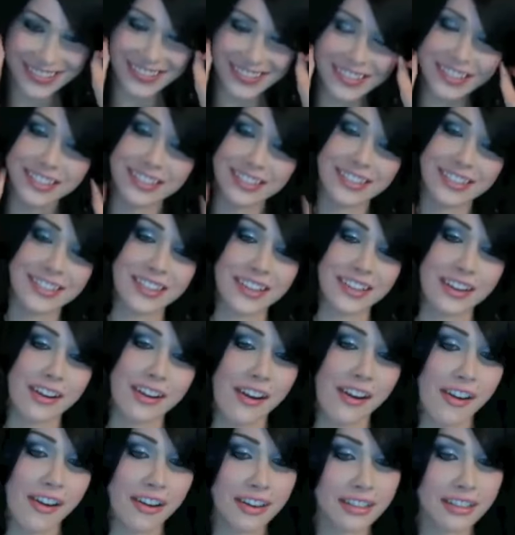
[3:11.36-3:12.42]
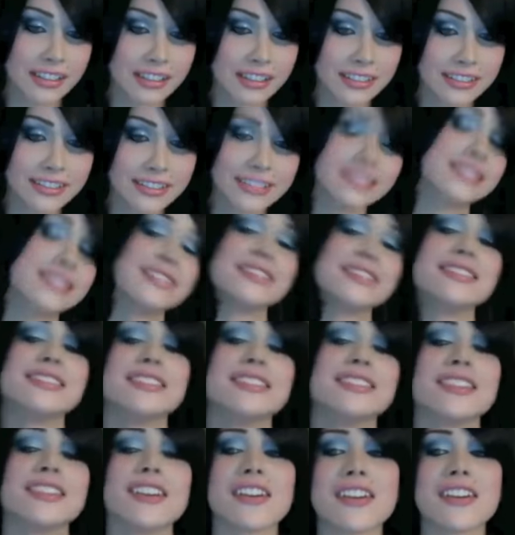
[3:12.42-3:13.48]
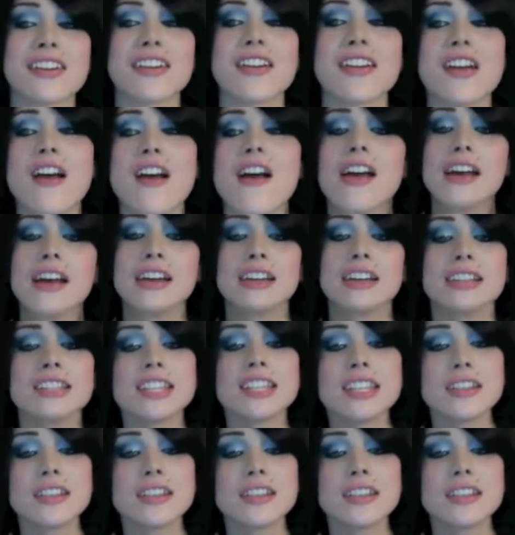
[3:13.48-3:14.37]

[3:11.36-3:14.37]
interested in your porn? I mean, you can't